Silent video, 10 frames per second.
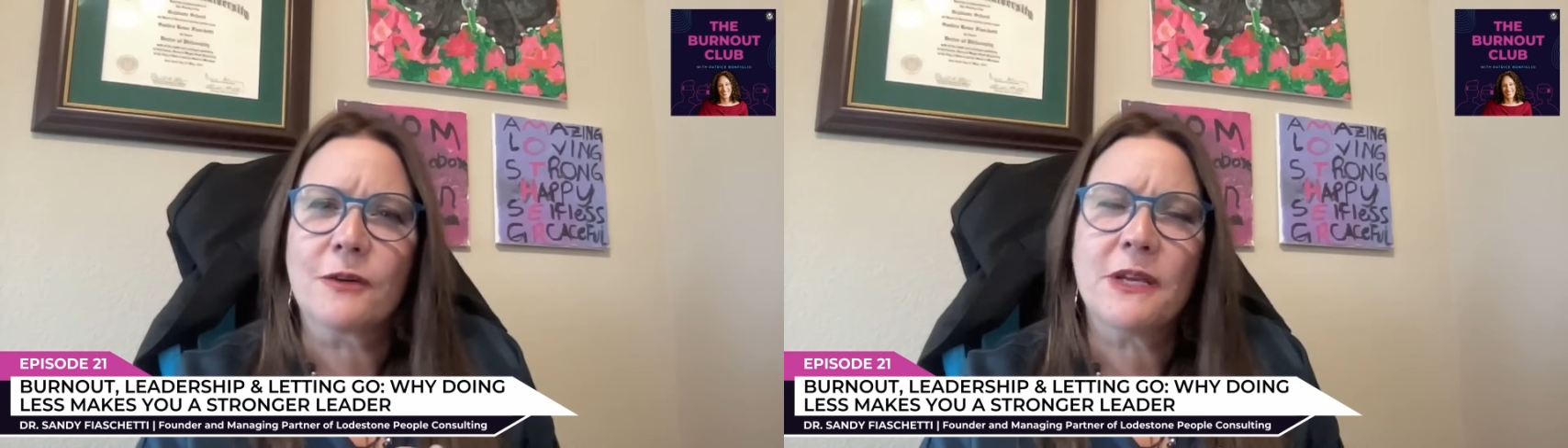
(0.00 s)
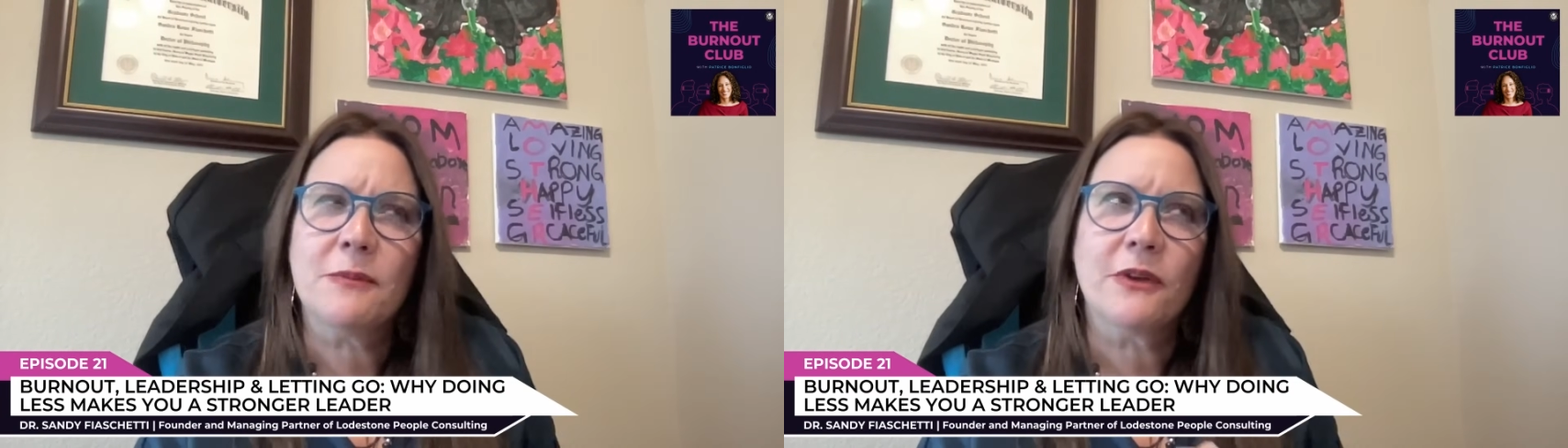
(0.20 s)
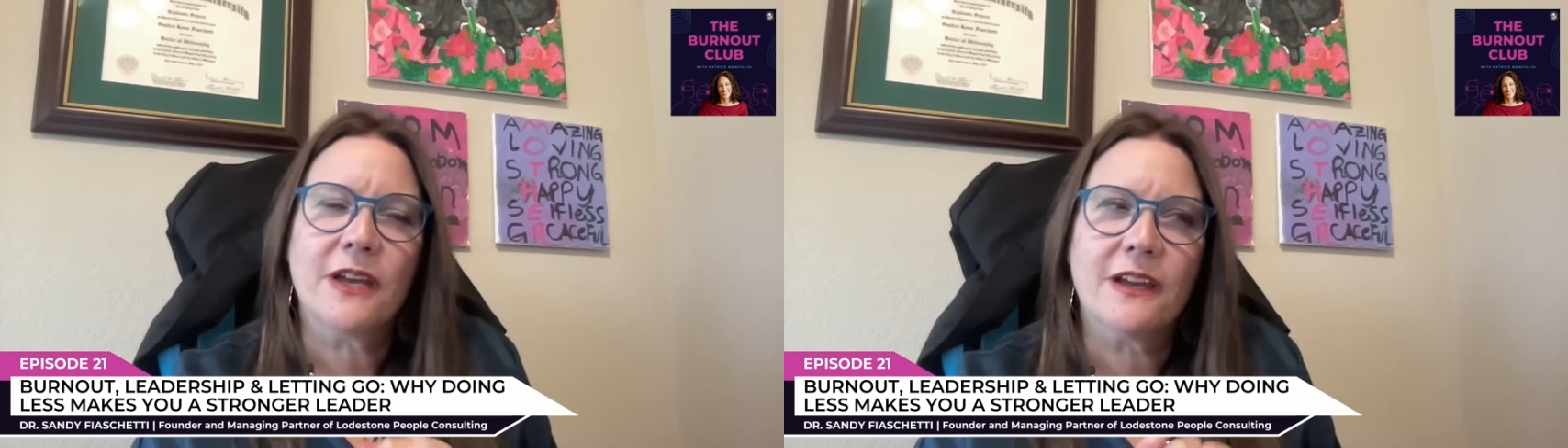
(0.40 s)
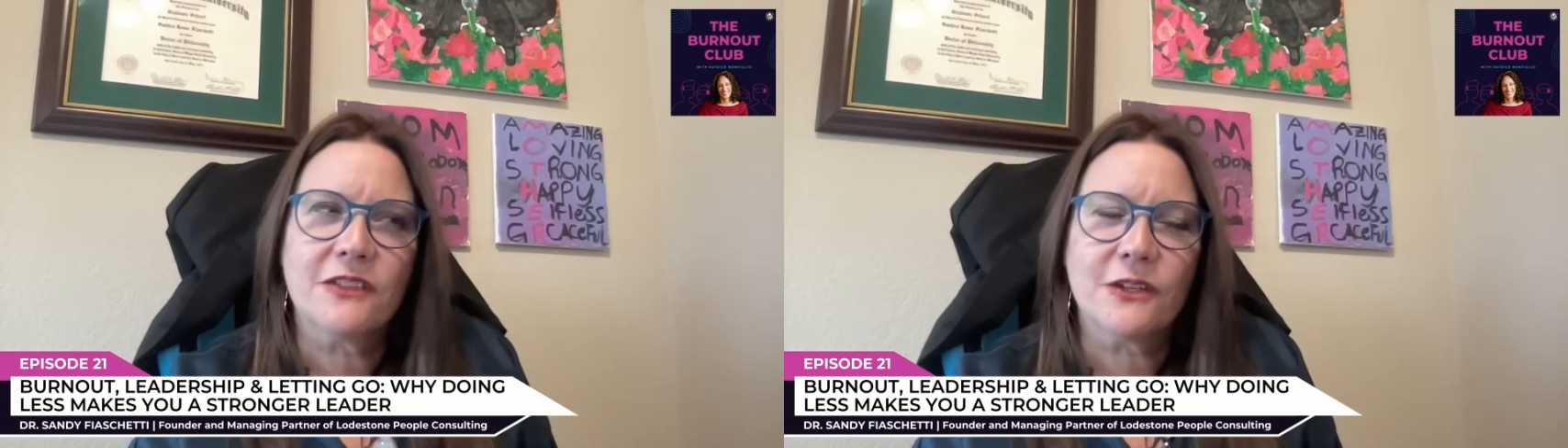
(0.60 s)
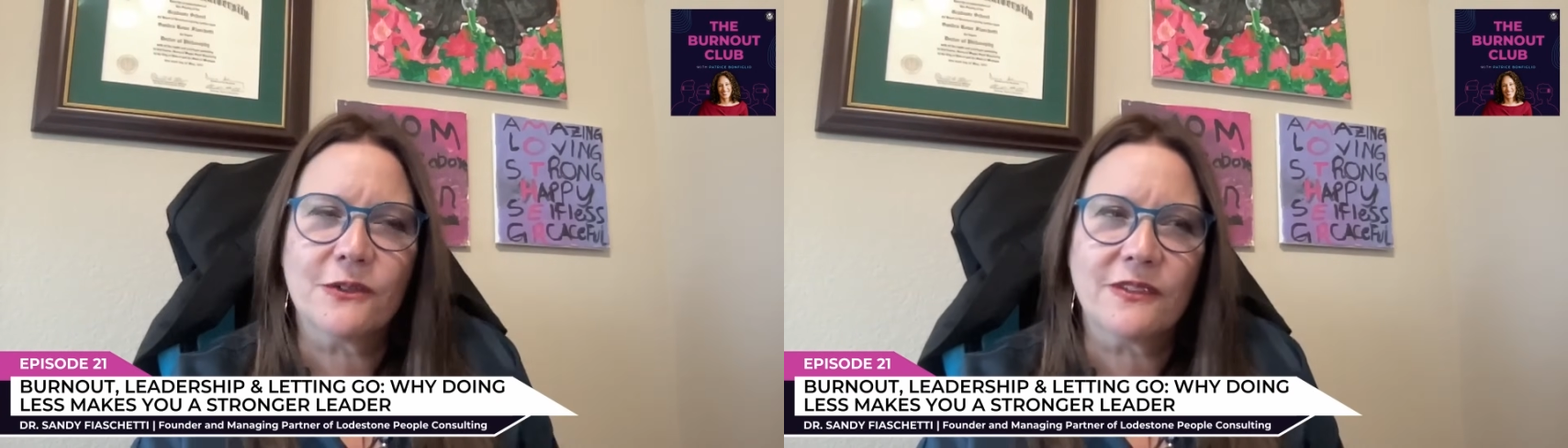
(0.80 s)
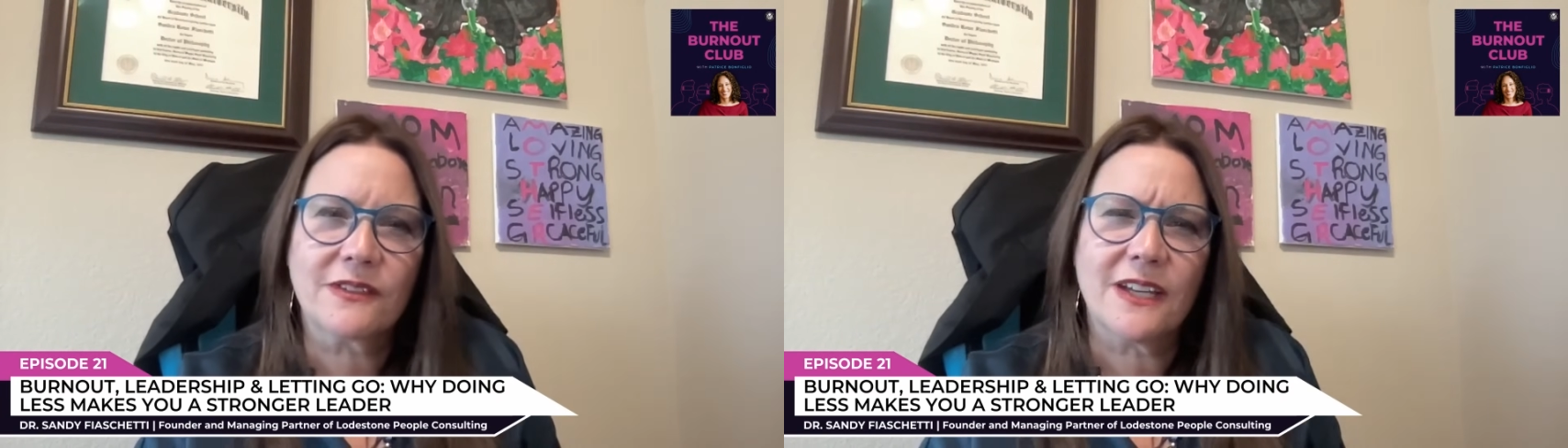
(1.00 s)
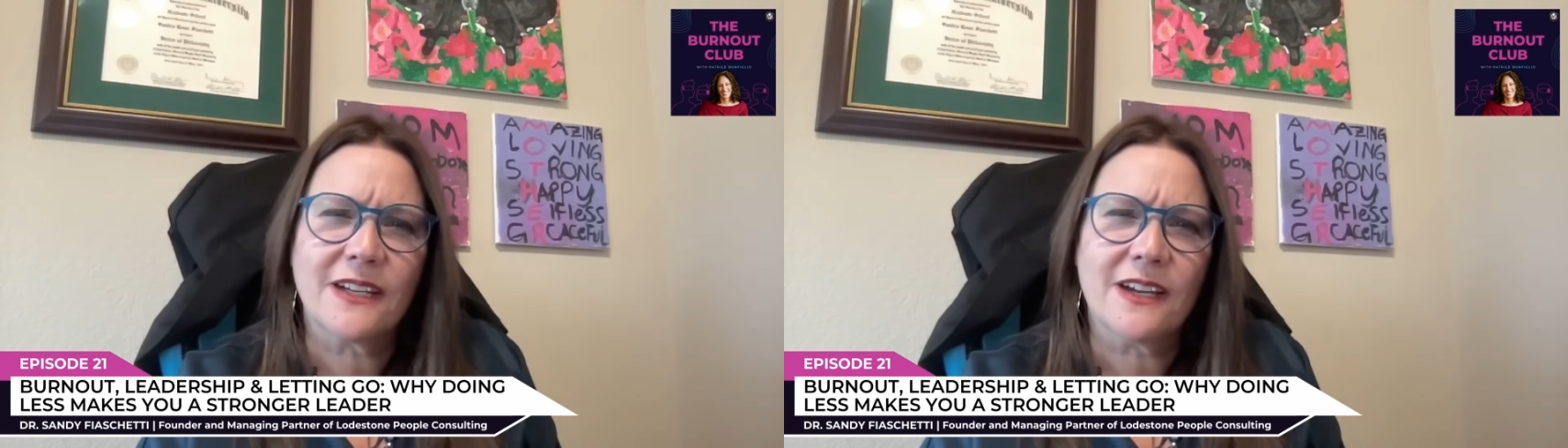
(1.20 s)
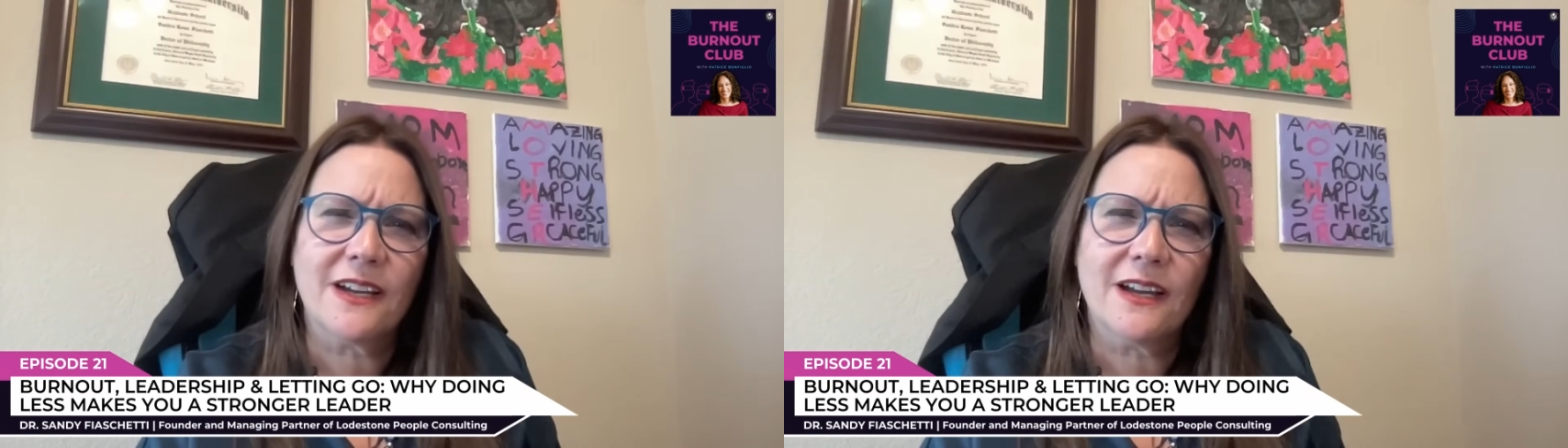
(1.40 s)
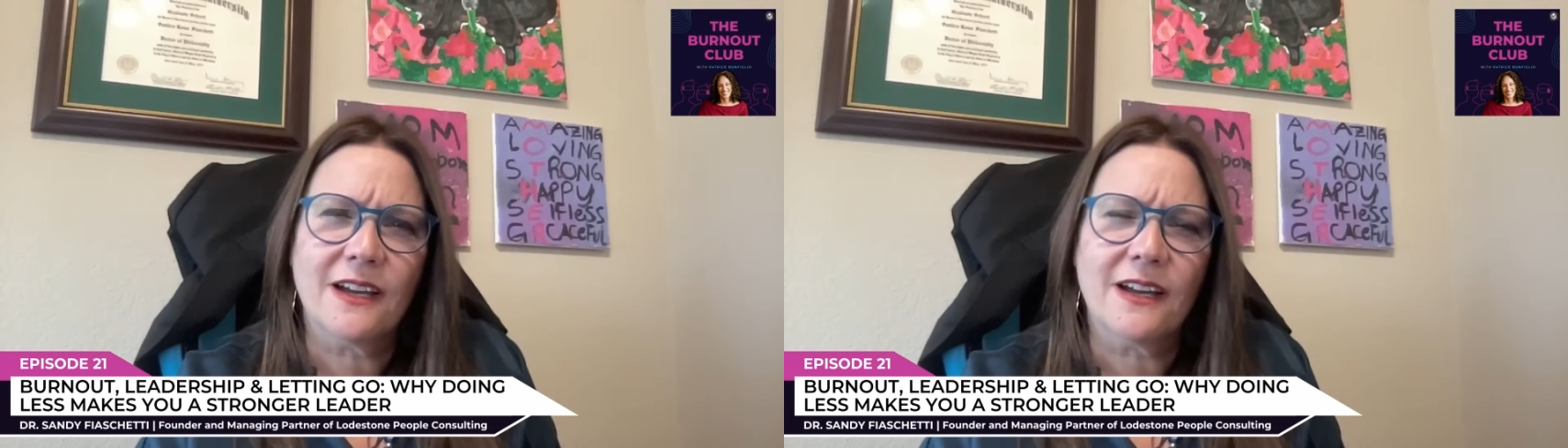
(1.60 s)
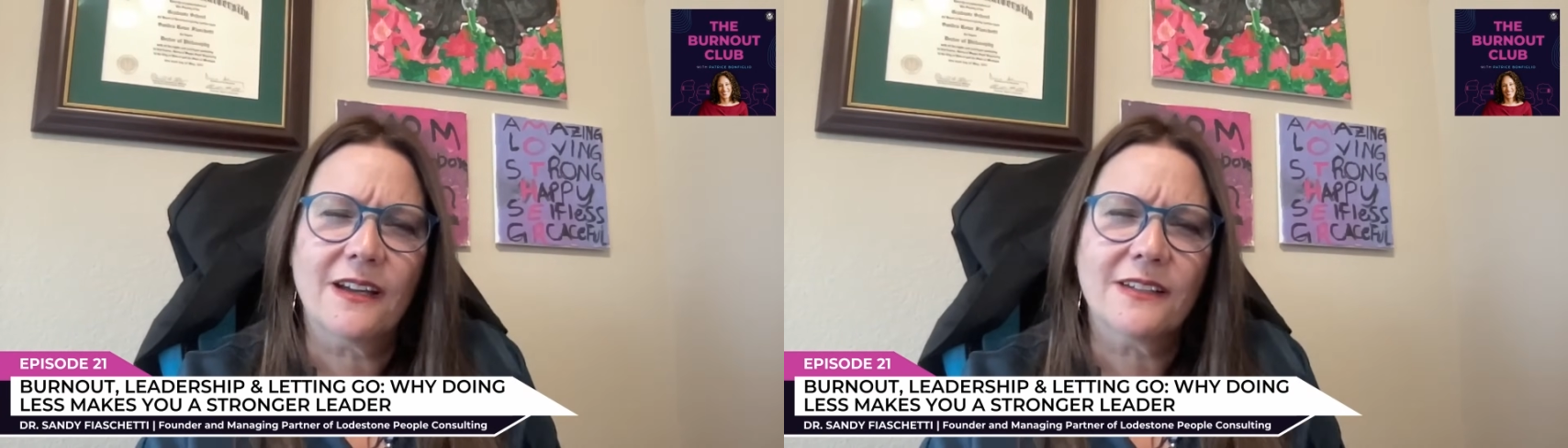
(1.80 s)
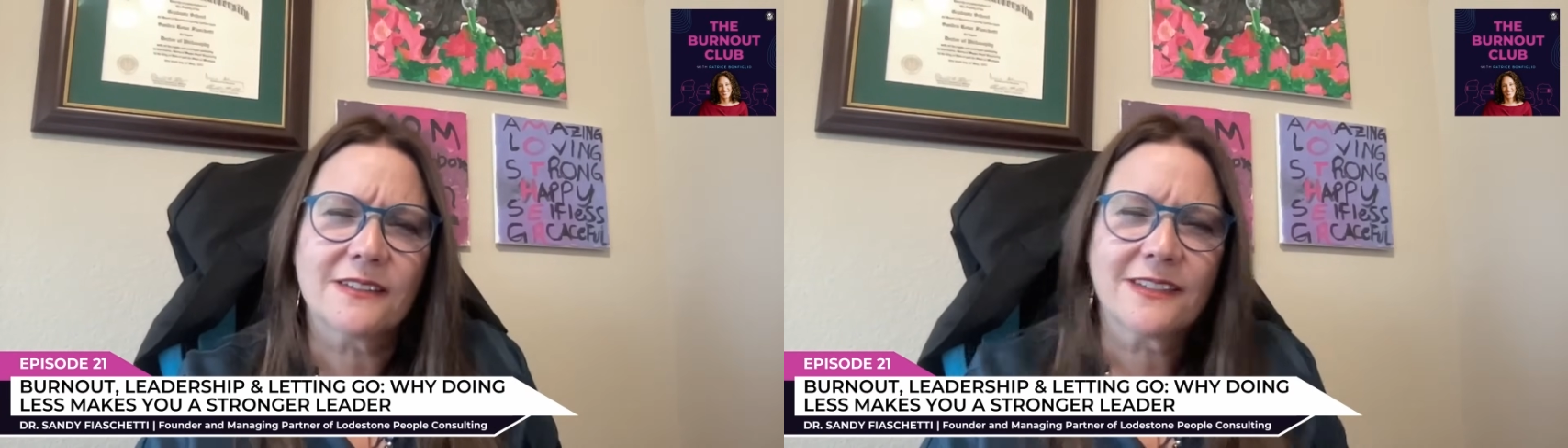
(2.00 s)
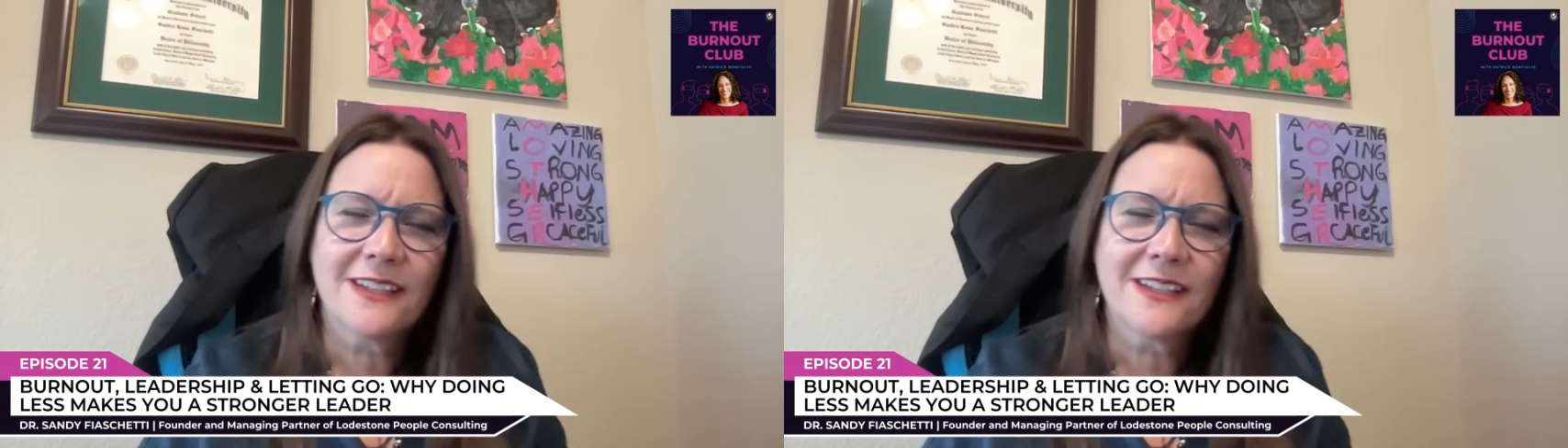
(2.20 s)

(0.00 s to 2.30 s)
when people have those kind of ahas.